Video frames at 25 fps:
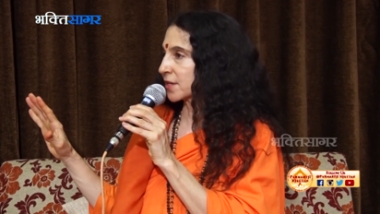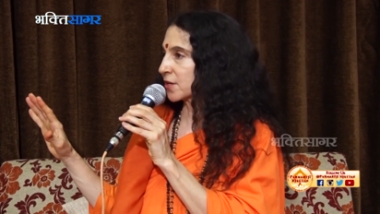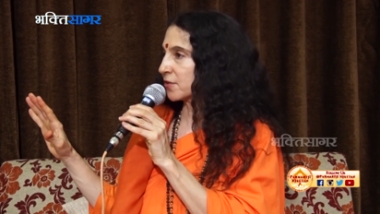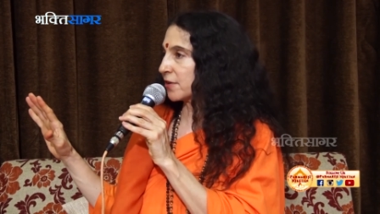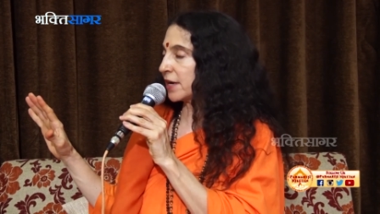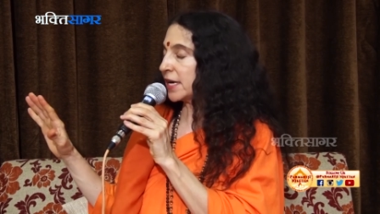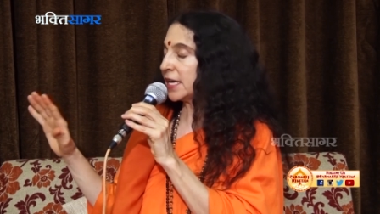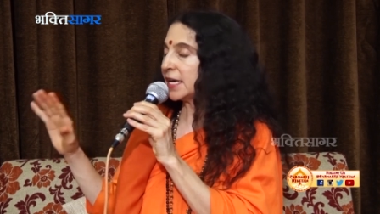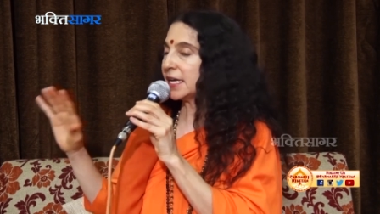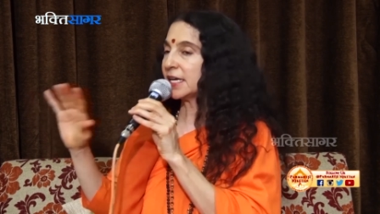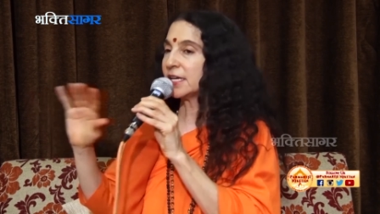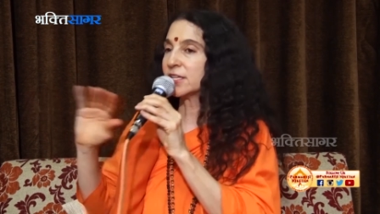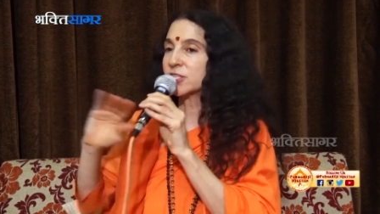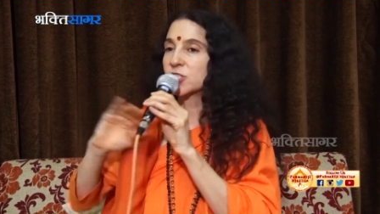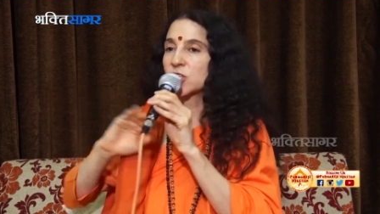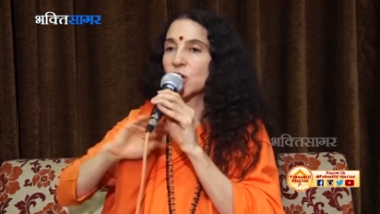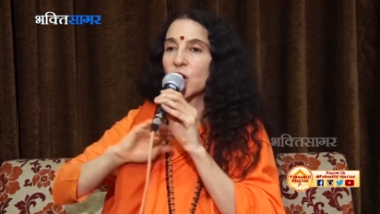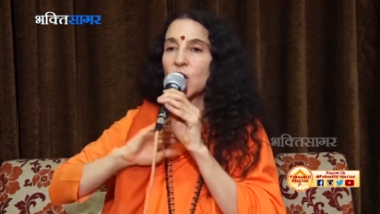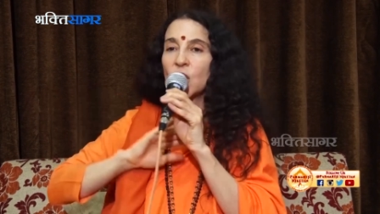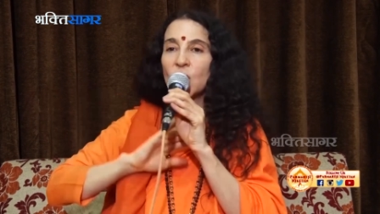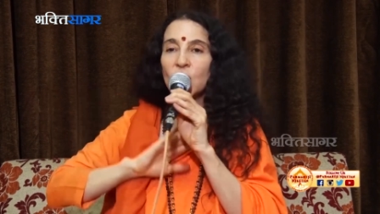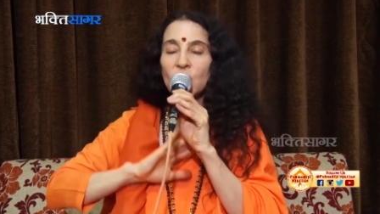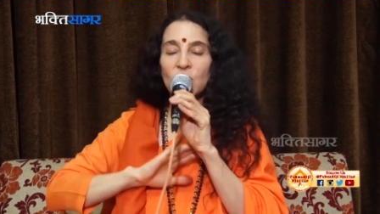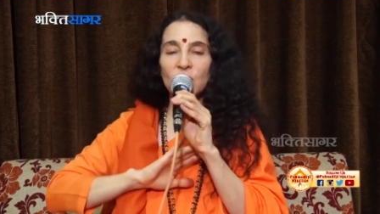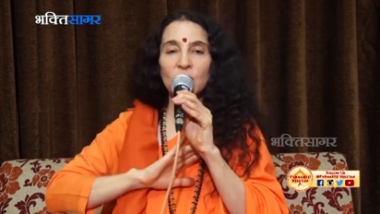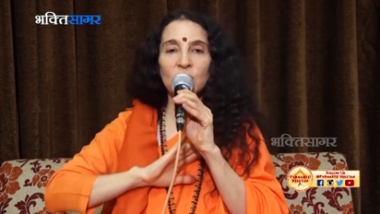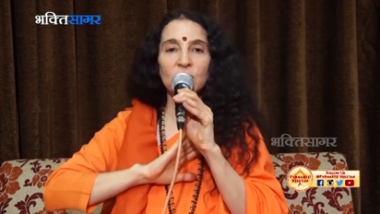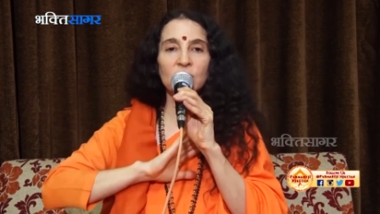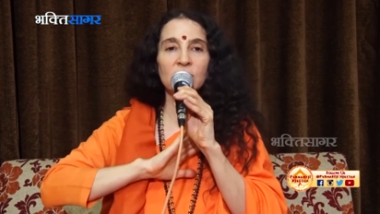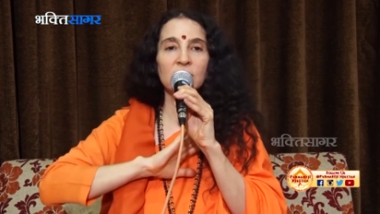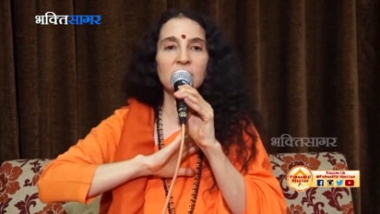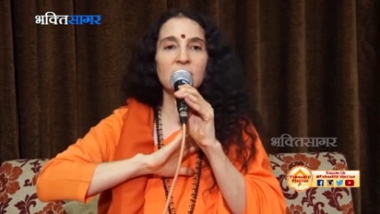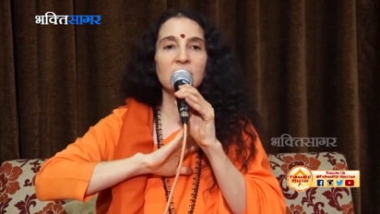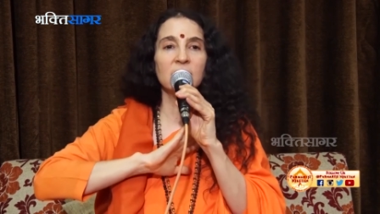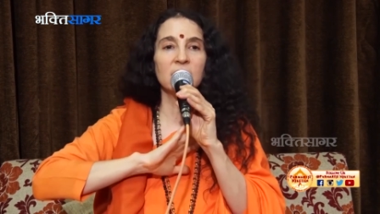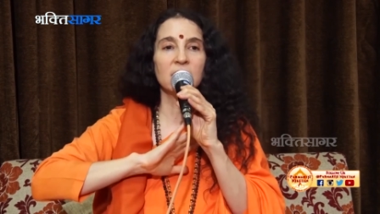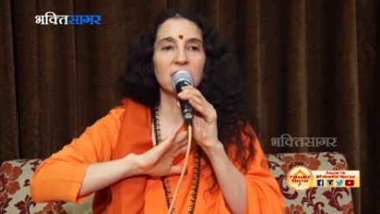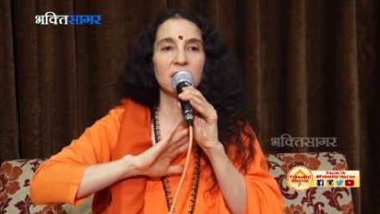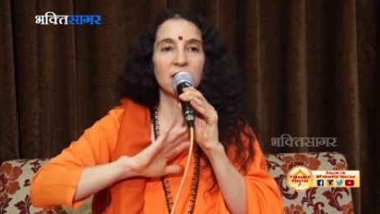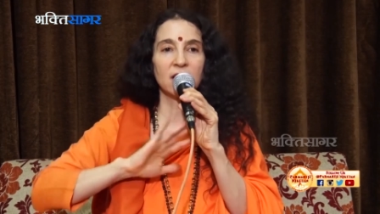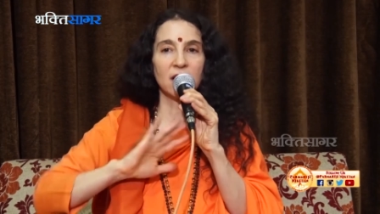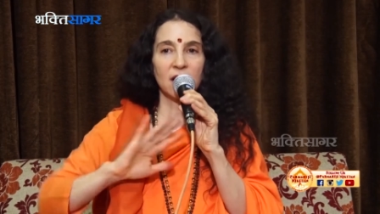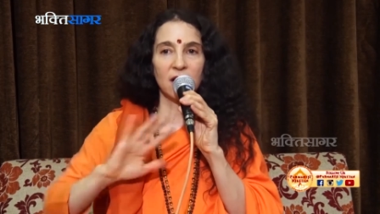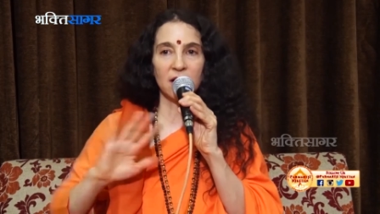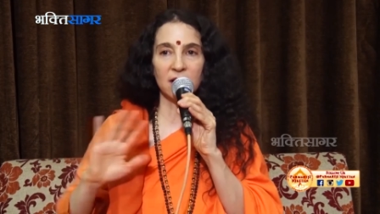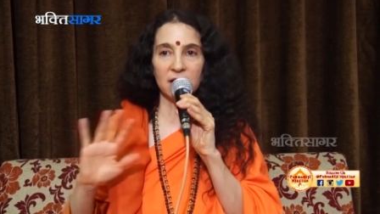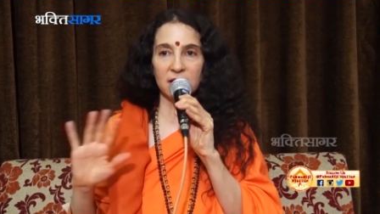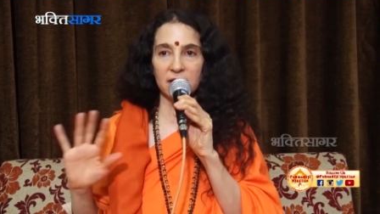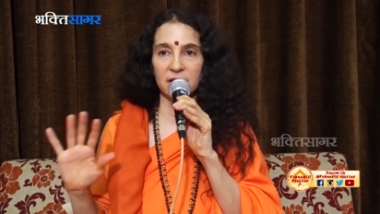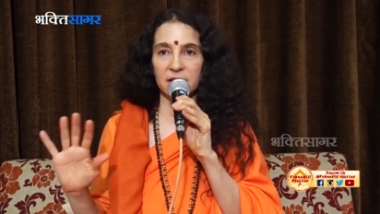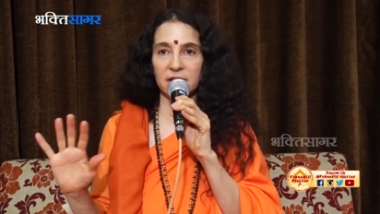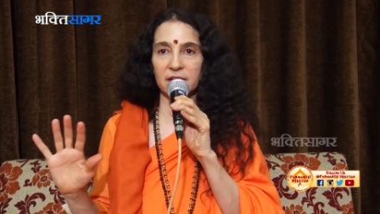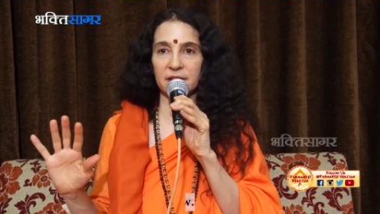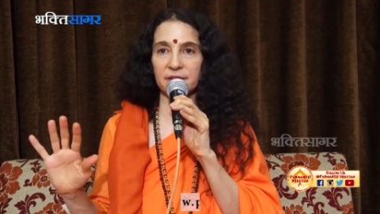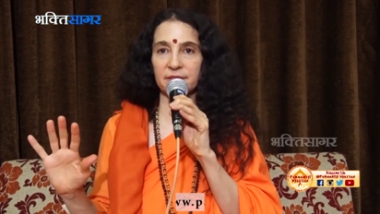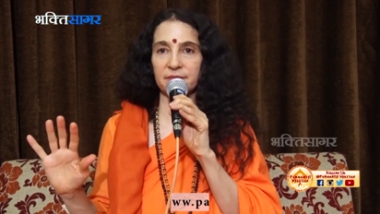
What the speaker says: right? It's all God.